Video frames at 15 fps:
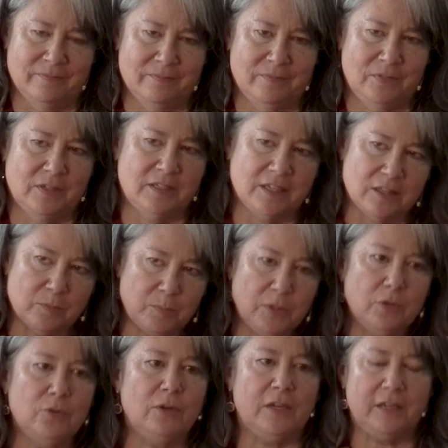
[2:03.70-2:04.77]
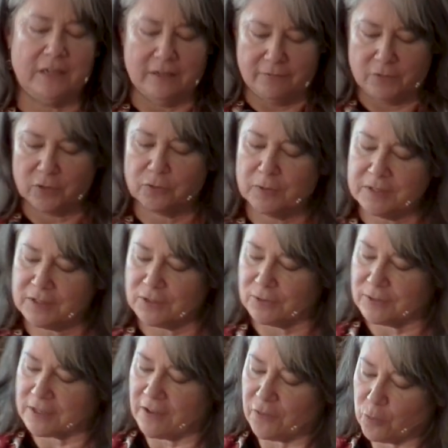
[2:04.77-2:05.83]
to see the beauty of the
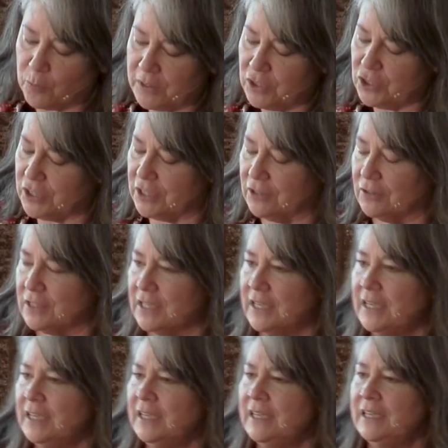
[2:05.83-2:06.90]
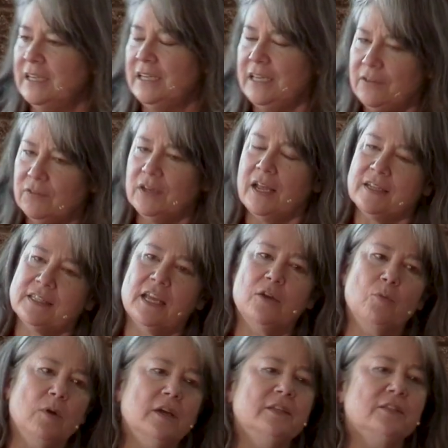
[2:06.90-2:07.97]
crystals on the windshield, even as I
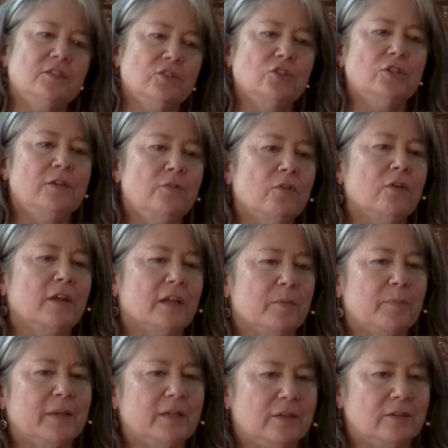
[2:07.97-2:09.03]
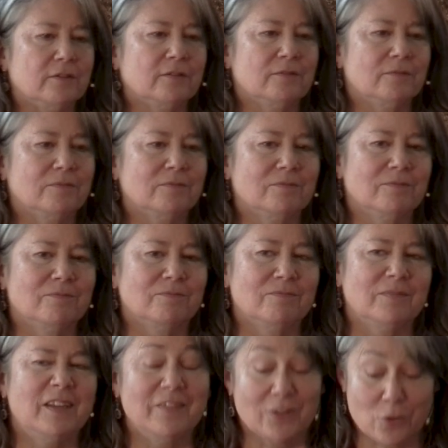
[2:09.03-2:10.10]
was shivering a bit
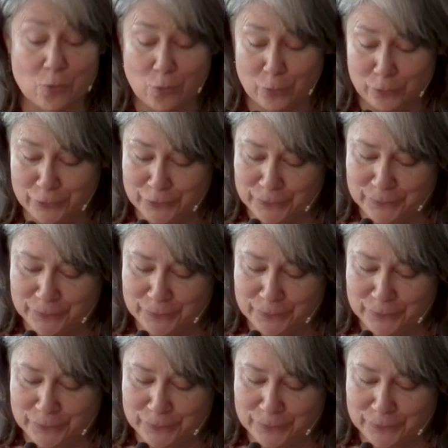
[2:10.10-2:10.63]
in the cold.